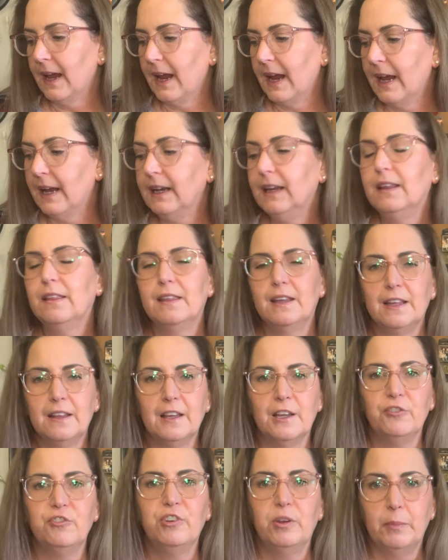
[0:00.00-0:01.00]
anything
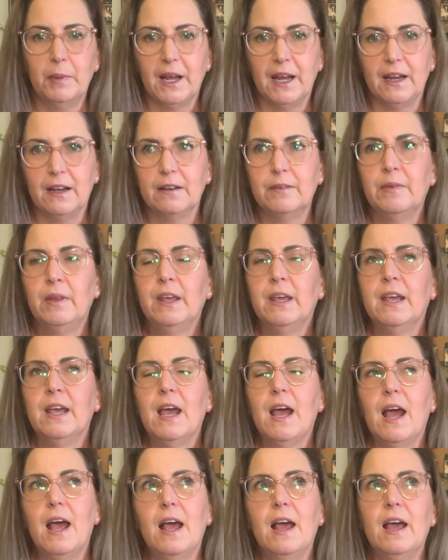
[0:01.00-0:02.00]
that she made.
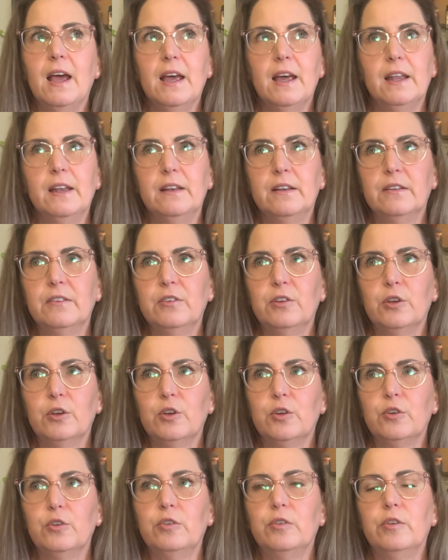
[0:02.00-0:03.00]
And
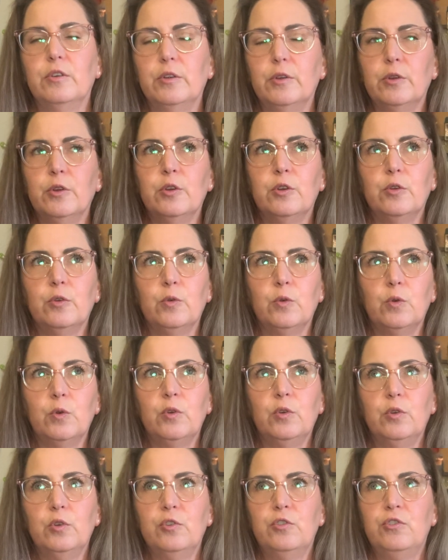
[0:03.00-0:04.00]

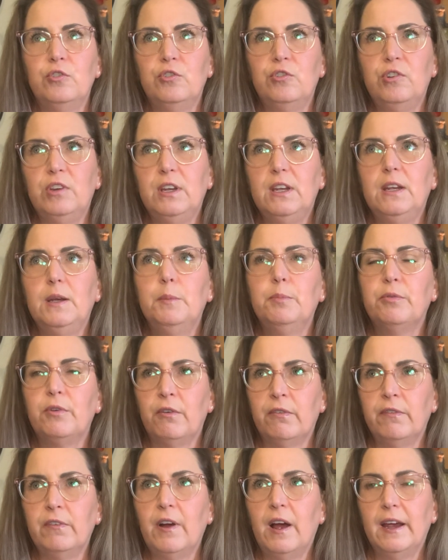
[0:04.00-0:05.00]
she
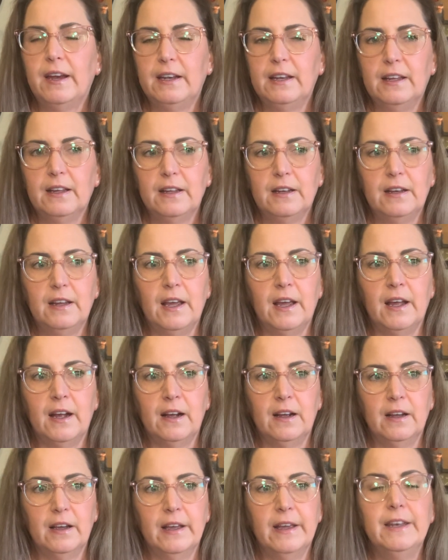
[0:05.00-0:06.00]
provided
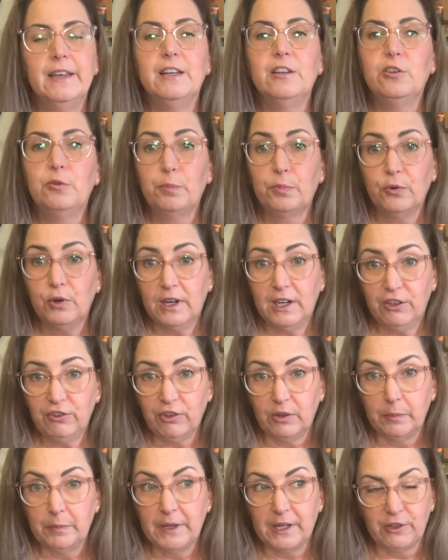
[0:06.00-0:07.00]
an
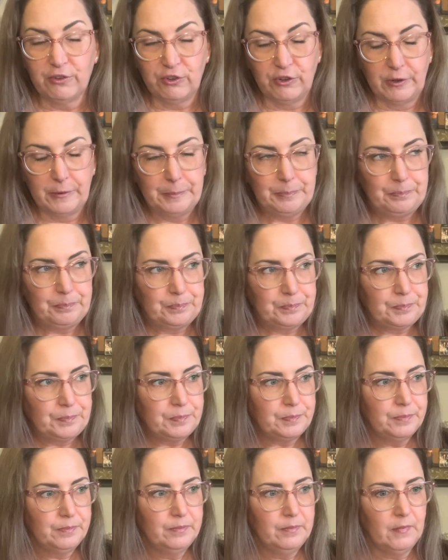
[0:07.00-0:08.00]
inspiration picture
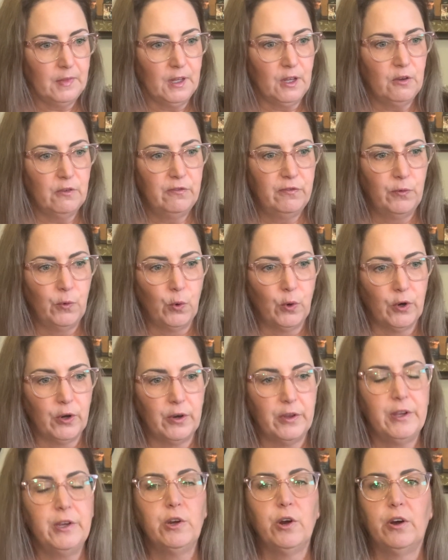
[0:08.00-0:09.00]
for
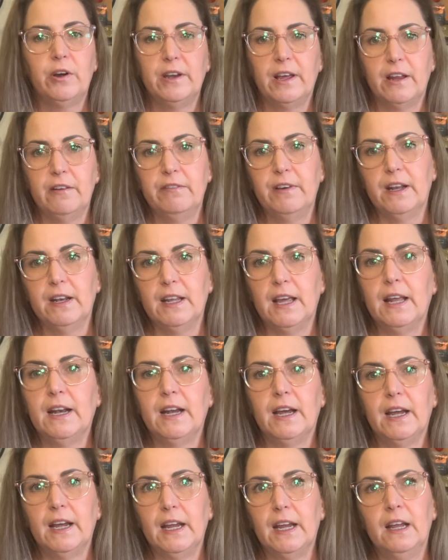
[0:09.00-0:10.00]
the yarn advent.
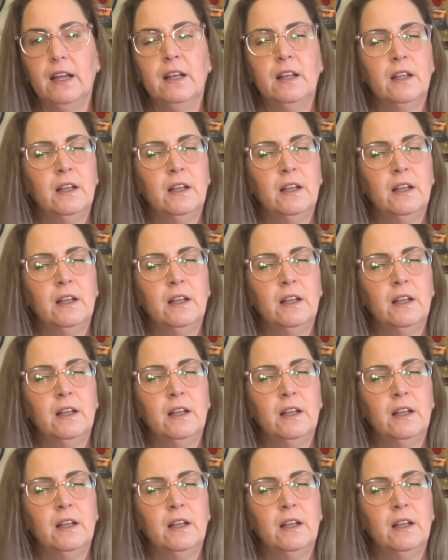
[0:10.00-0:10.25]
And